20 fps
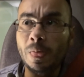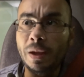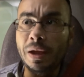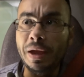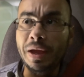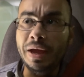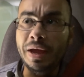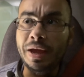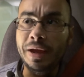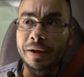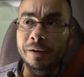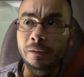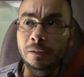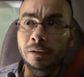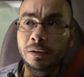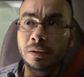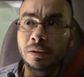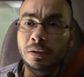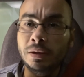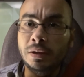
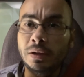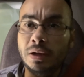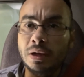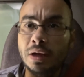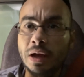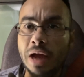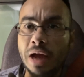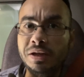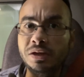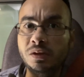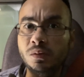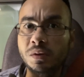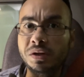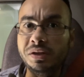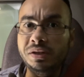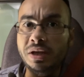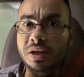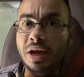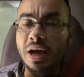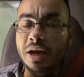And I just
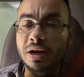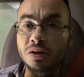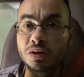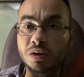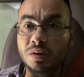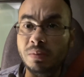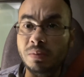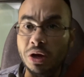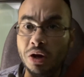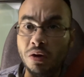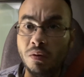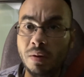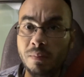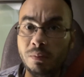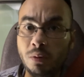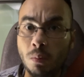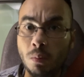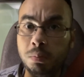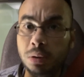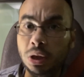recently had a dream that
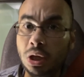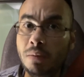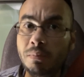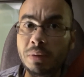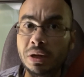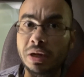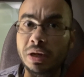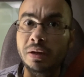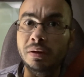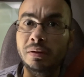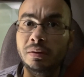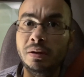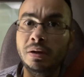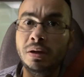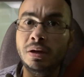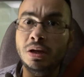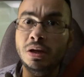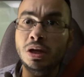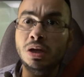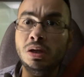crypto plummeted.
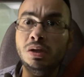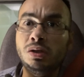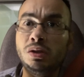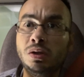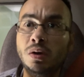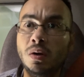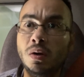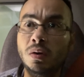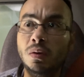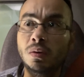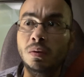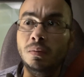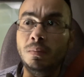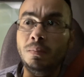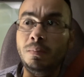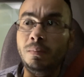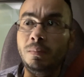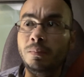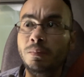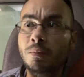So
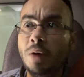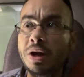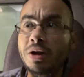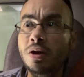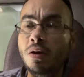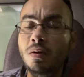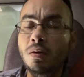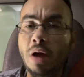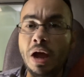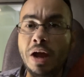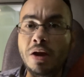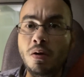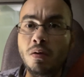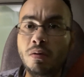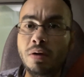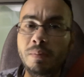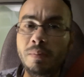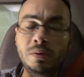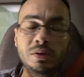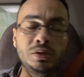I know I know
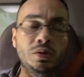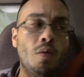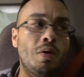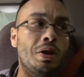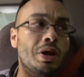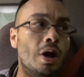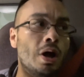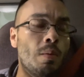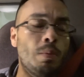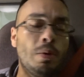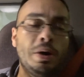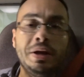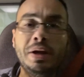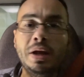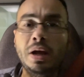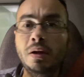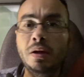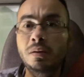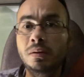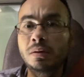crypto's going up right
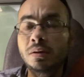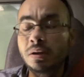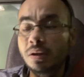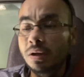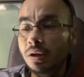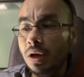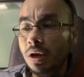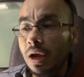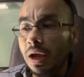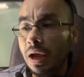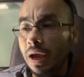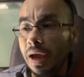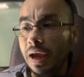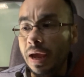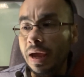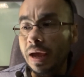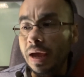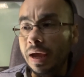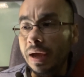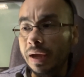now,
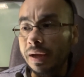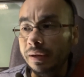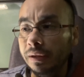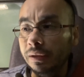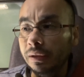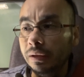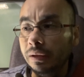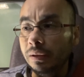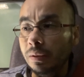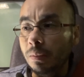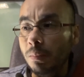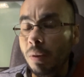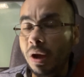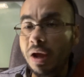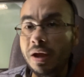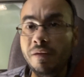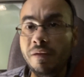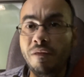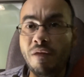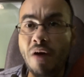and
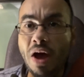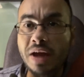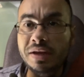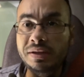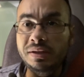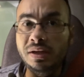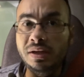my advice